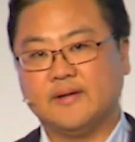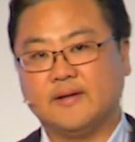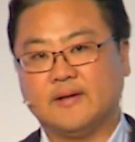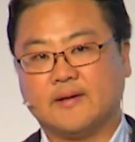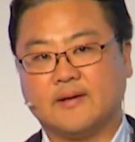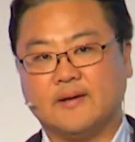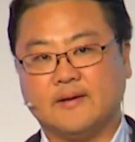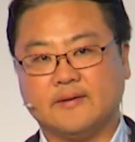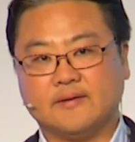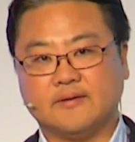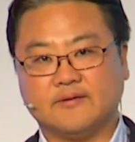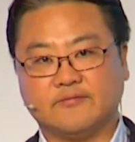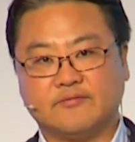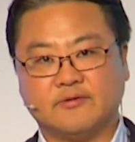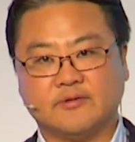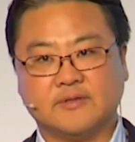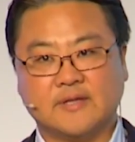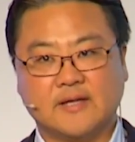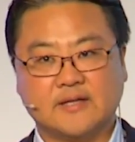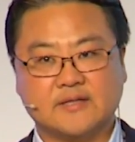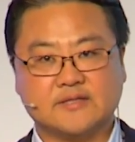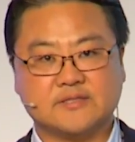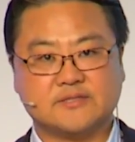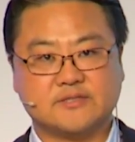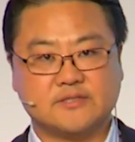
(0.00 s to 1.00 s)
kind of
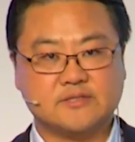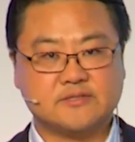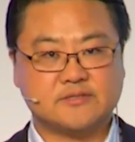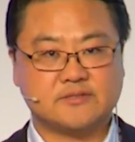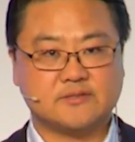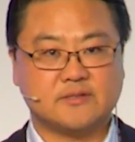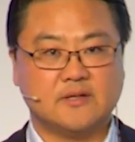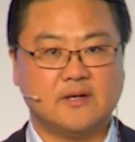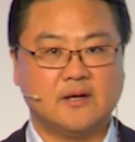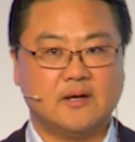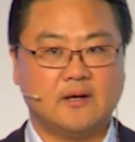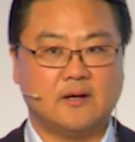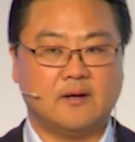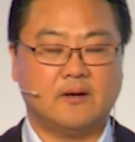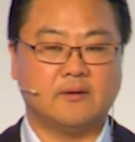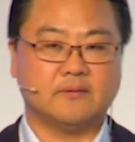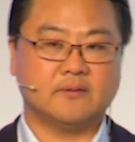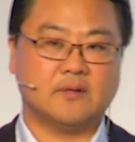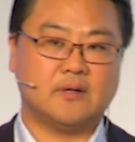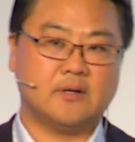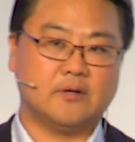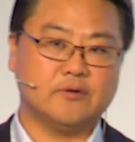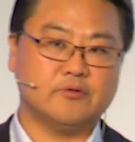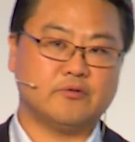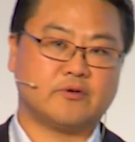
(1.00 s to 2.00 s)
analysis on
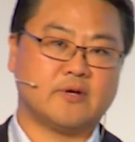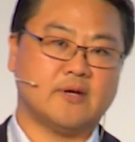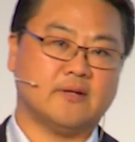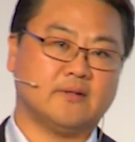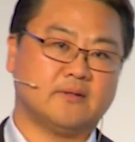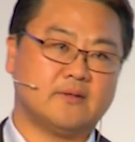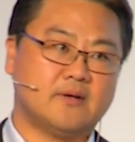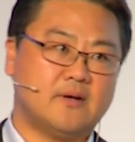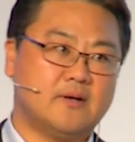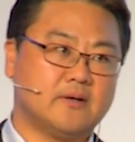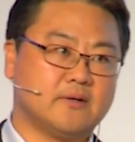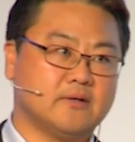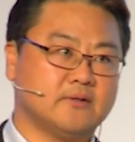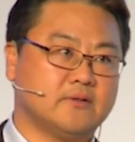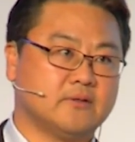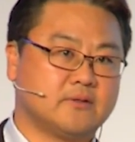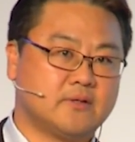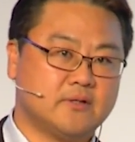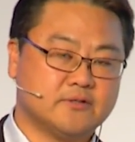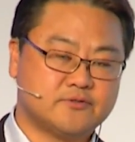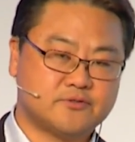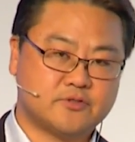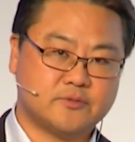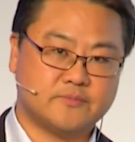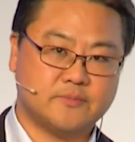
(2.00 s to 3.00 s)
how you can target the
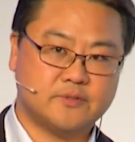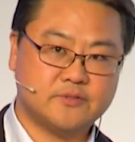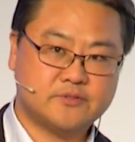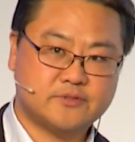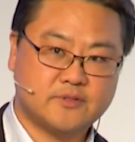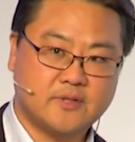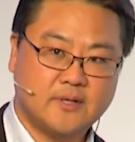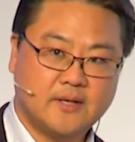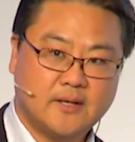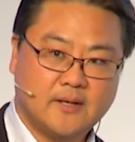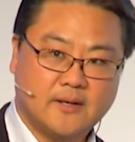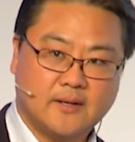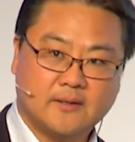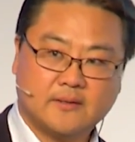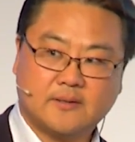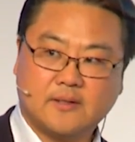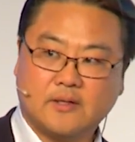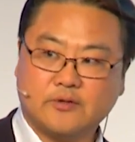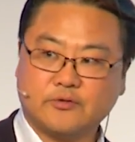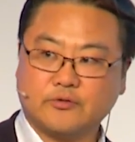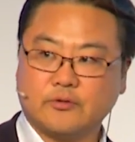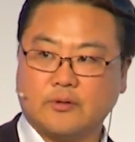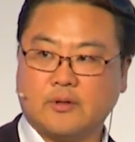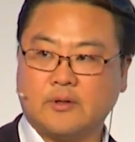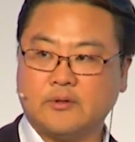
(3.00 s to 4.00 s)
customers and
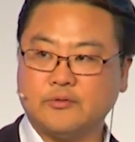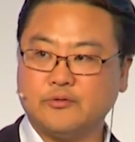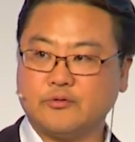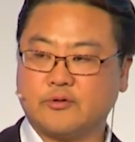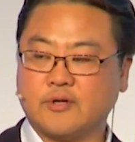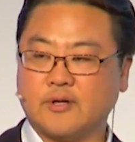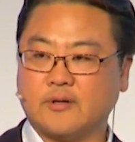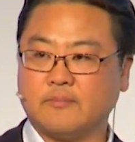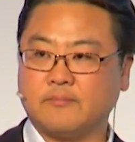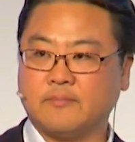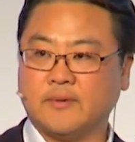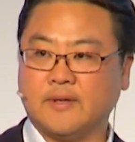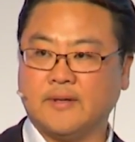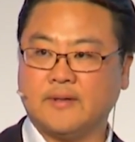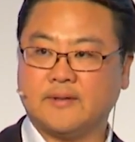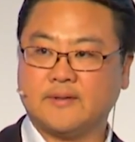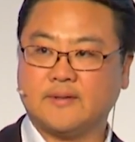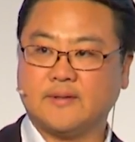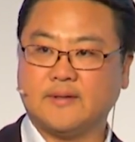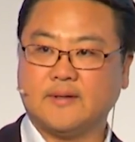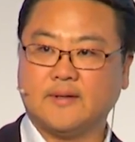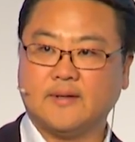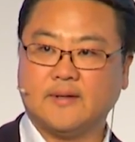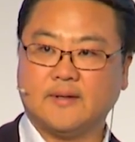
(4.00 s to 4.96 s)
how you can make